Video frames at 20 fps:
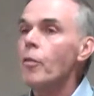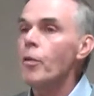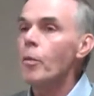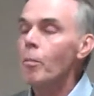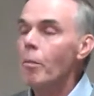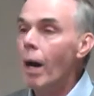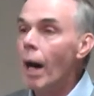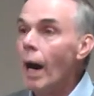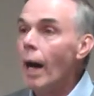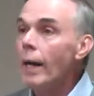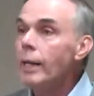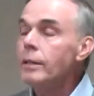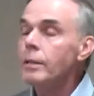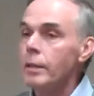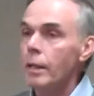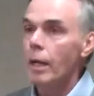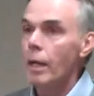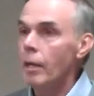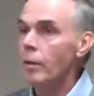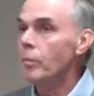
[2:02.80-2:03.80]
of the
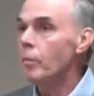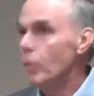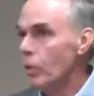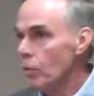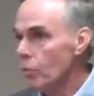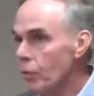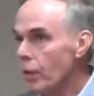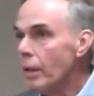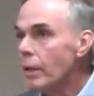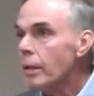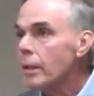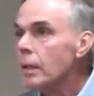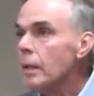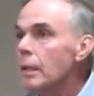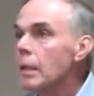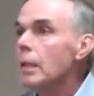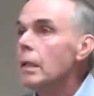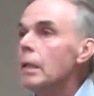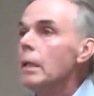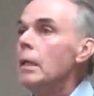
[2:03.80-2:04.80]
mind and music.
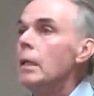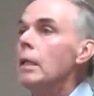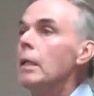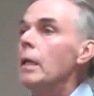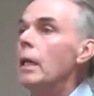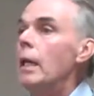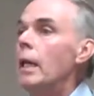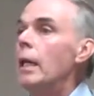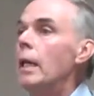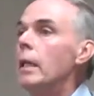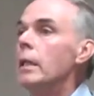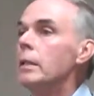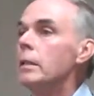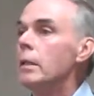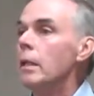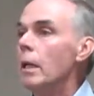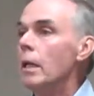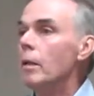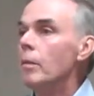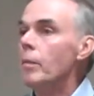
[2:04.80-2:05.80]

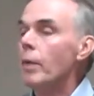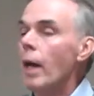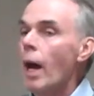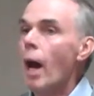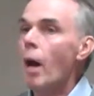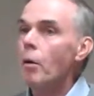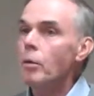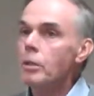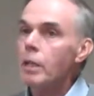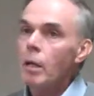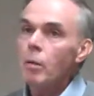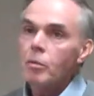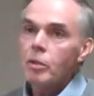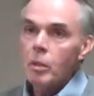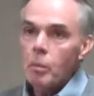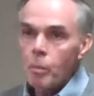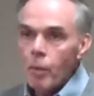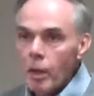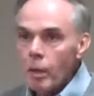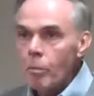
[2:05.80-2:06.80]
And I was able
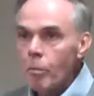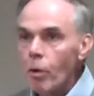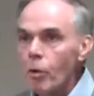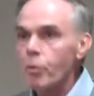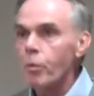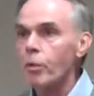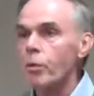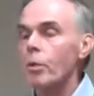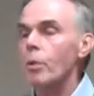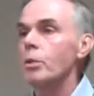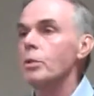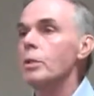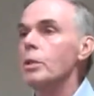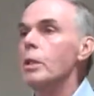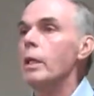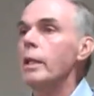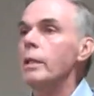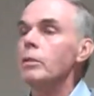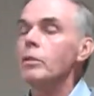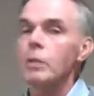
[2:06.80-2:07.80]
to bring both of those
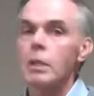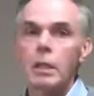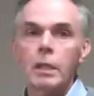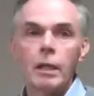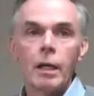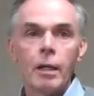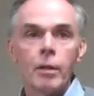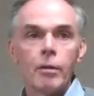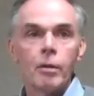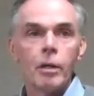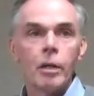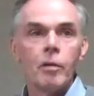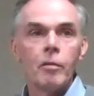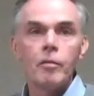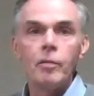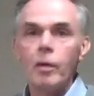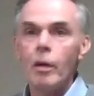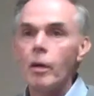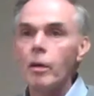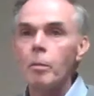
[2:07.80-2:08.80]
things together in a
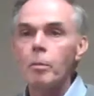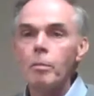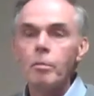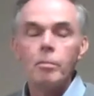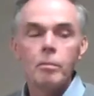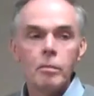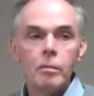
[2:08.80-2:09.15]
very,